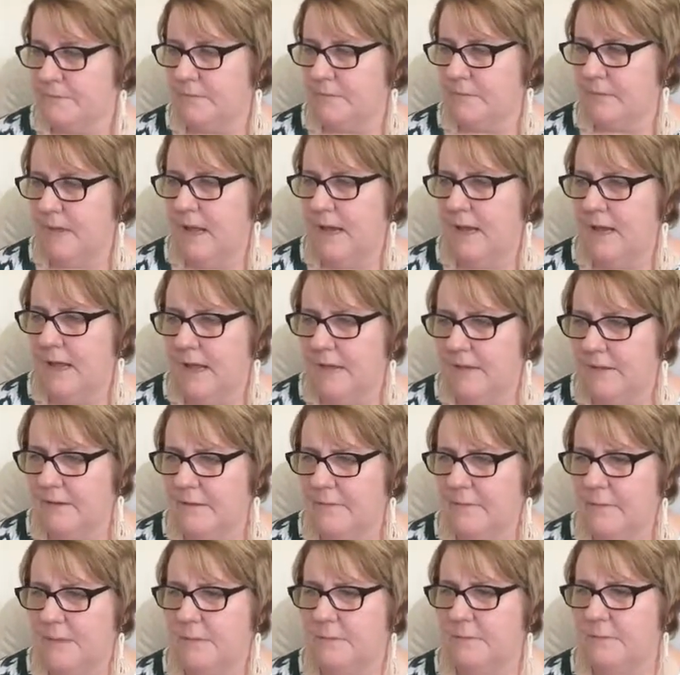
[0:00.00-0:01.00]
Allow
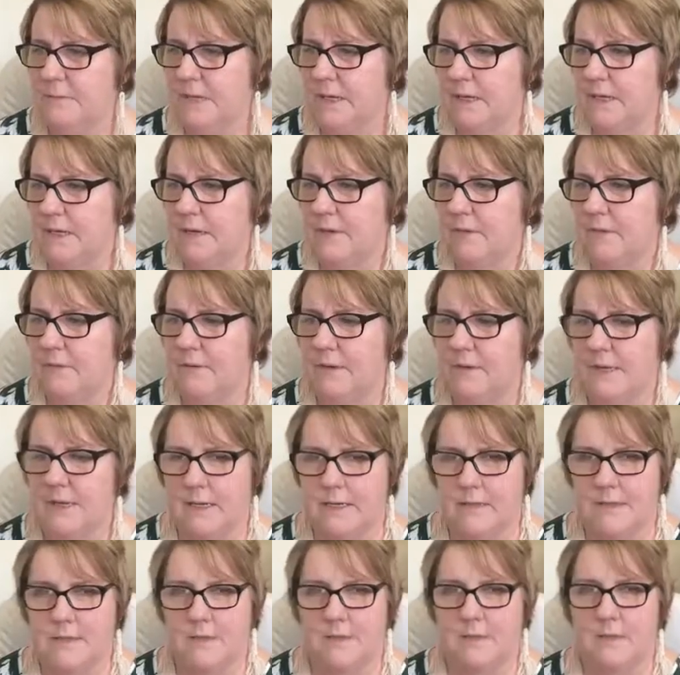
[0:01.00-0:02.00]
them to be
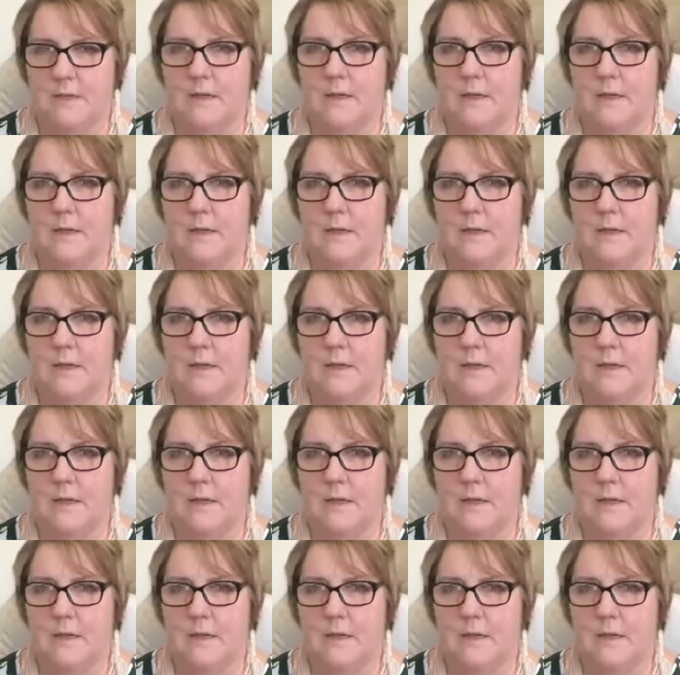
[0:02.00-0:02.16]
released.